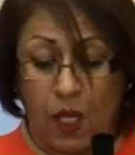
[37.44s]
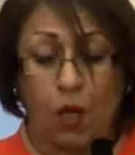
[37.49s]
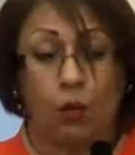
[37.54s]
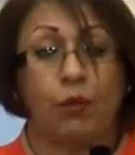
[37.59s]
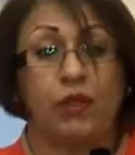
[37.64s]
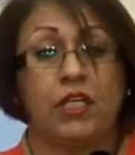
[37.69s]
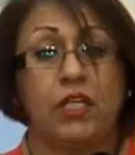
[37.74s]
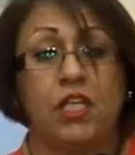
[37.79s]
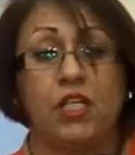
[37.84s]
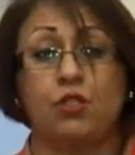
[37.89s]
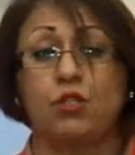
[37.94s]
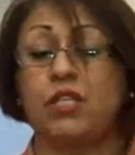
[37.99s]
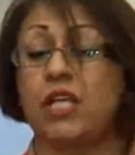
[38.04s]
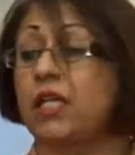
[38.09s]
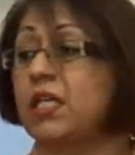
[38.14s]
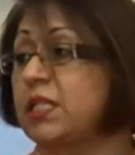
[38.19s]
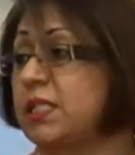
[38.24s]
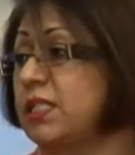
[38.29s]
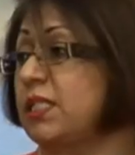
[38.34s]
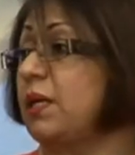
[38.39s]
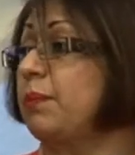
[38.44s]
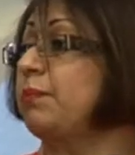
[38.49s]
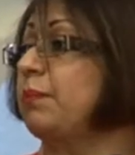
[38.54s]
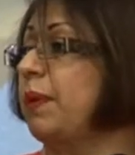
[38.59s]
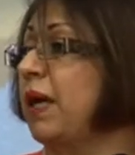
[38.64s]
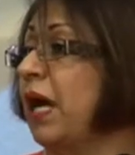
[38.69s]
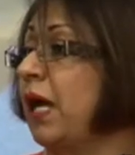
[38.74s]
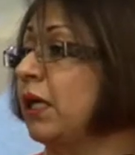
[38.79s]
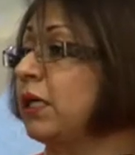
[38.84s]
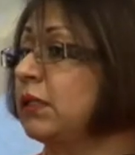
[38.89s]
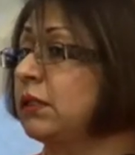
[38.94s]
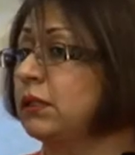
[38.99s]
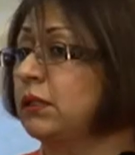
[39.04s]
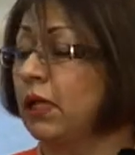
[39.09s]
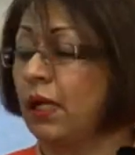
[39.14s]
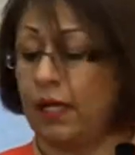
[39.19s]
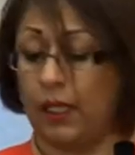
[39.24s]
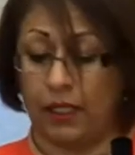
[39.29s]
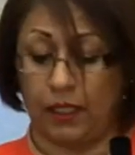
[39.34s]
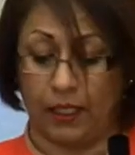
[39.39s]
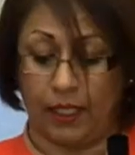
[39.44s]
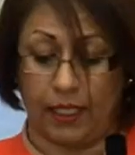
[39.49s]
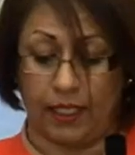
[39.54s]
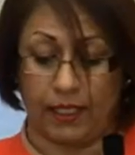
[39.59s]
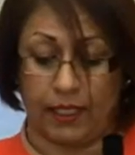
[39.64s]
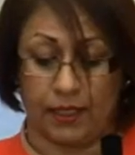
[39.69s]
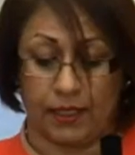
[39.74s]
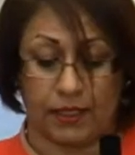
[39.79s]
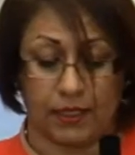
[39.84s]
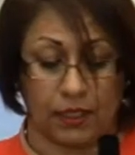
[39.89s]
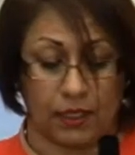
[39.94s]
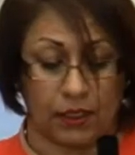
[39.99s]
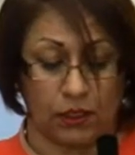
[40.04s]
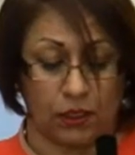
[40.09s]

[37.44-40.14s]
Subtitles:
we need to take a step back and